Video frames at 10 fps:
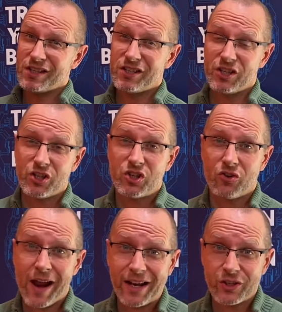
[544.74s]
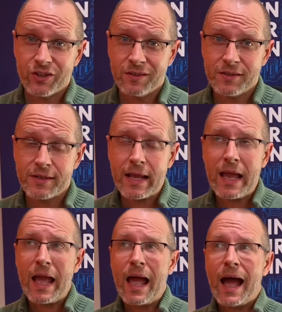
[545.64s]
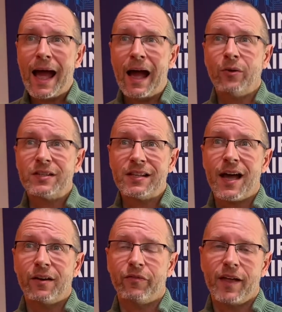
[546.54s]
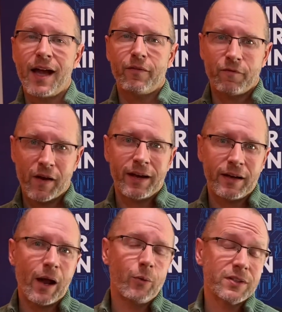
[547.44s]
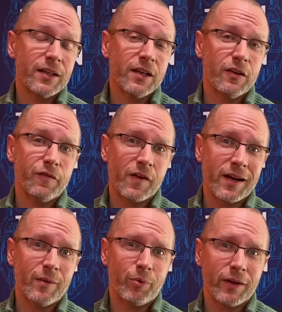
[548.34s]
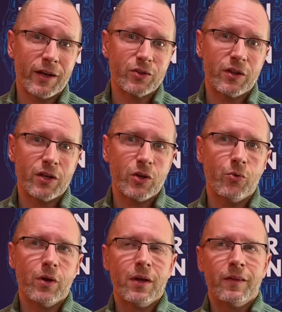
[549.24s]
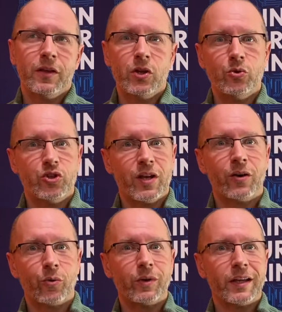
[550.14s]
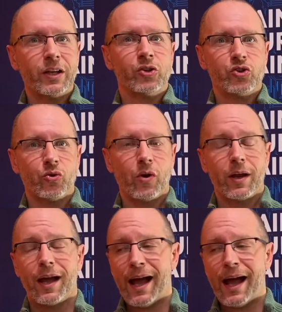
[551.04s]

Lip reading: distractions. Outside of that, I would tell you to find a place that you generally enjoy.